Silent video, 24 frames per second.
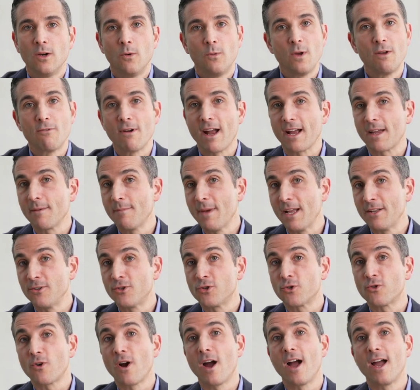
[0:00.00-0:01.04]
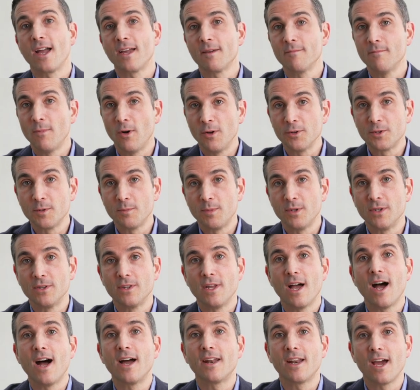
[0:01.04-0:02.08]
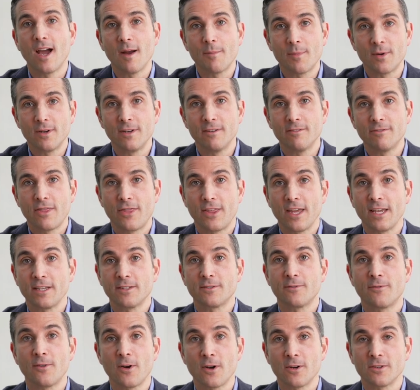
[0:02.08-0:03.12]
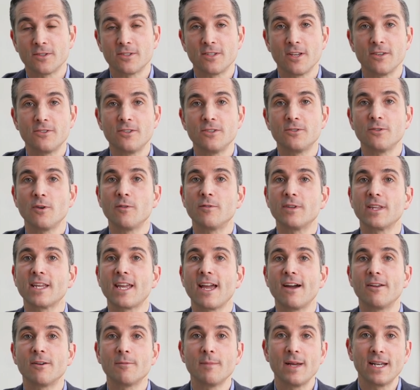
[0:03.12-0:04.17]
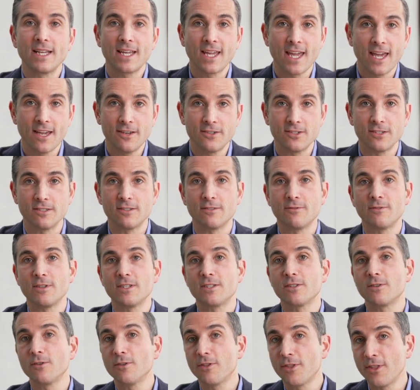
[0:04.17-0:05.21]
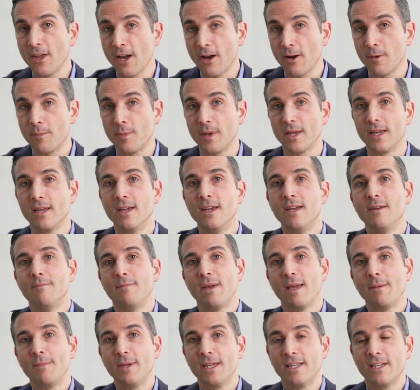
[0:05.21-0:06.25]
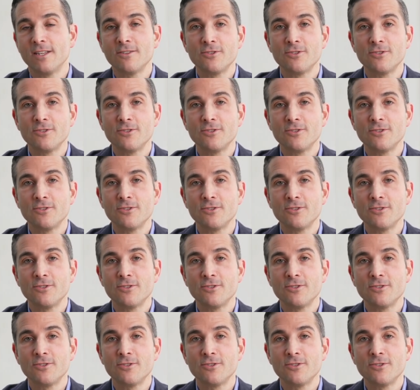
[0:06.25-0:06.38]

We recommend trying multiple non-operative things first, such as over-the-counter medications, physical therapy, maybe an